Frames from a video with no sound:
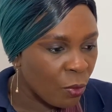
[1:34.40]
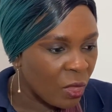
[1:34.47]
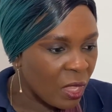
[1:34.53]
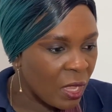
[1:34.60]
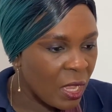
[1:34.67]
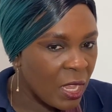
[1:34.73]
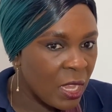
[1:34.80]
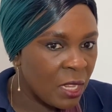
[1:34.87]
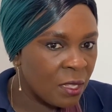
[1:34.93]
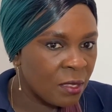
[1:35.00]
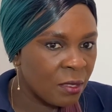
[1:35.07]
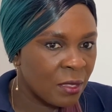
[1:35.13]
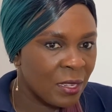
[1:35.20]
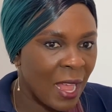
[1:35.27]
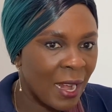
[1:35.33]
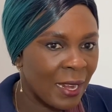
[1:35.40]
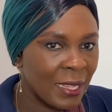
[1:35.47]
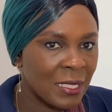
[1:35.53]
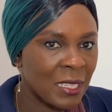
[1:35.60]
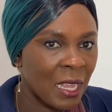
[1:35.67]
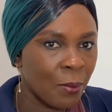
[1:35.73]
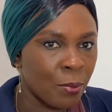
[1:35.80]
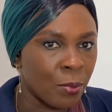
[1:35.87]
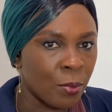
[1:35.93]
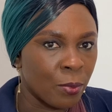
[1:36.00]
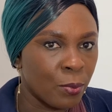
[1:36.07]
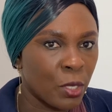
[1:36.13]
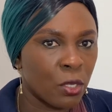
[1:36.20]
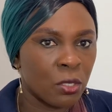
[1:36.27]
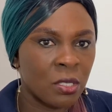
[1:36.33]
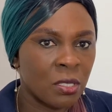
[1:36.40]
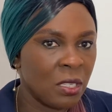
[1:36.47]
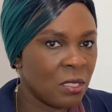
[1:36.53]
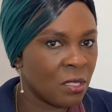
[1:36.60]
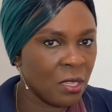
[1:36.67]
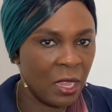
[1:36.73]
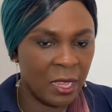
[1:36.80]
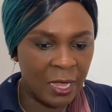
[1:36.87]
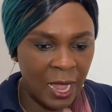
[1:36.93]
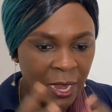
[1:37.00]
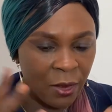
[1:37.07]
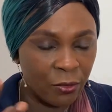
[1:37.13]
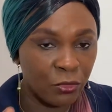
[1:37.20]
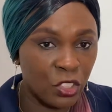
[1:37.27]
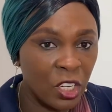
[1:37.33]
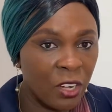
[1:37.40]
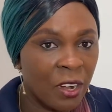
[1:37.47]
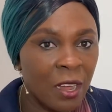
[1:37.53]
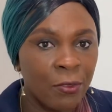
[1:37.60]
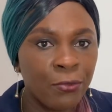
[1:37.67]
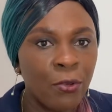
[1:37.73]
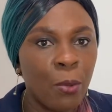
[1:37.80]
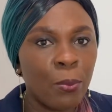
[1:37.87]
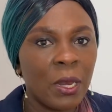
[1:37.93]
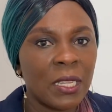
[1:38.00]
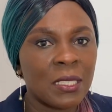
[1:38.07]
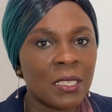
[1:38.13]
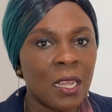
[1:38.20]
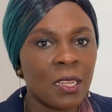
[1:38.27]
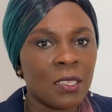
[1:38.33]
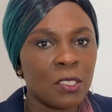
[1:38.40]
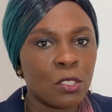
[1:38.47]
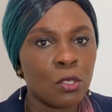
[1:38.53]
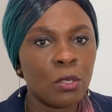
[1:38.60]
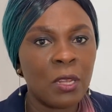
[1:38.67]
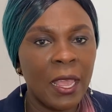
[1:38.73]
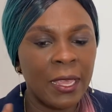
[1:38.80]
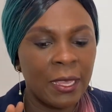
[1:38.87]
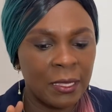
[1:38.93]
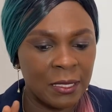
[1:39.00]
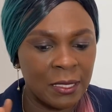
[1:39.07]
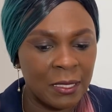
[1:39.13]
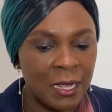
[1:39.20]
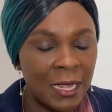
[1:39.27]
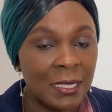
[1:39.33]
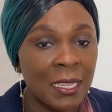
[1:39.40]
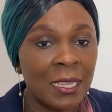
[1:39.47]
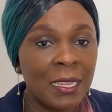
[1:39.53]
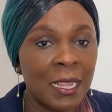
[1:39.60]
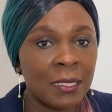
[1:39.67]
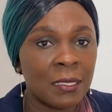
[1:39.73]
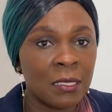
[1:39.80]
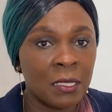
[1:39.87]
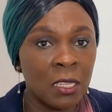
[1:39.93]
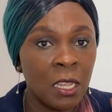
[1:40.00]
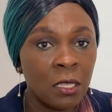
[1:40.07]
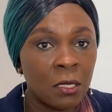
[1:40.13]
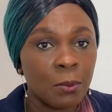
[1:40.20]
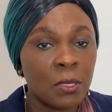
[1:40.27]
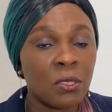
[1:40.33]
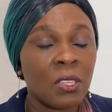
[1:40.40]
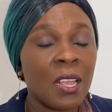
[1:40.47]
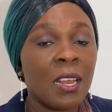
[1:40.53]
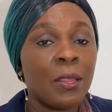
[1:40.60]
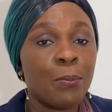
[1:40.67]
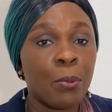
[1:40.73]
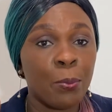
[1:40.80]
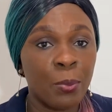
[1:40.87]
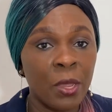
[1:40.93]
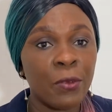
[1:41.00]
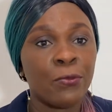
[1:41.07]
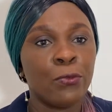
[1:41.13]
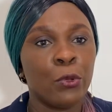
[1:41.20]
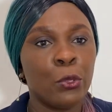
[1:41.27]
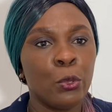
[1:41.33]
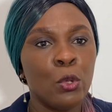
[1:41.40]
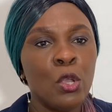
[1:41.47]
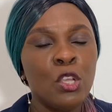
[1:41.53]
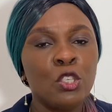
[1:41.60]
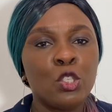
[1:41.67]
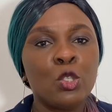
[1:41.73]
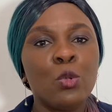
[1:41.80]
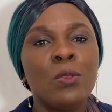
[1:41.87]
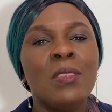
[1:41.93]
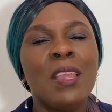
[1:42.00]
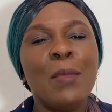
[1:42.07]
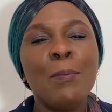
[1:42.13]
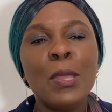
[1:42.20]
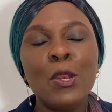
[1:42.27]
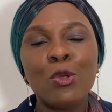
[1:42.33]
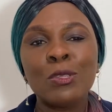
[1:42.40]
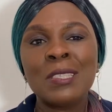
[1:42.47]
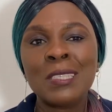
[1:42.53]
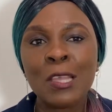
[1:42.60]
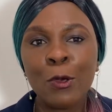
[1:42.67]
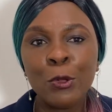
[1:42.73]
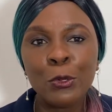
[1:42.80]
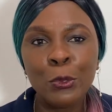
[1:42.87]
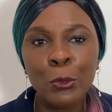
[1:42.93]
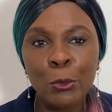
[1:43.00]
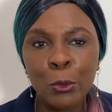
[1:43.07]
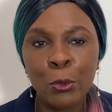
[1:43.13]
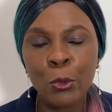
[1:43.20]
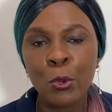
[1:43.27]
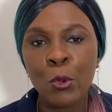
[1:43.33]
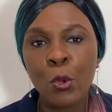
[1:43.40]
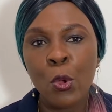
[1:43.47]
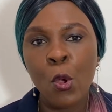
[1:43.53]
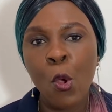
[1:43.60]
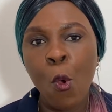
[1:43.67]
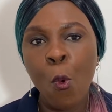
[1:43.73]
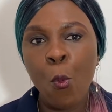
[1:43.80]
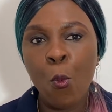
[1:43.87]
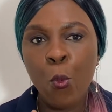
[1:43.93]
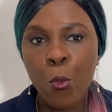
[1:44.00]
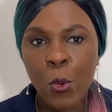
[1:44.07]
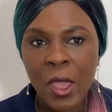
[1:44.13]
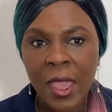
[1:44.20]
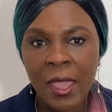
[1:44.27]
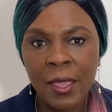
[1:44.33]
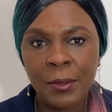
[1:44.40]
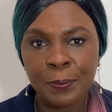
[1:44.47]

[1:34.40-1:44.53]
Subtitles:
in that letter, because it's a kind of general form letter. It's not like a letter that's specifically prepared for you. So they may not tell you where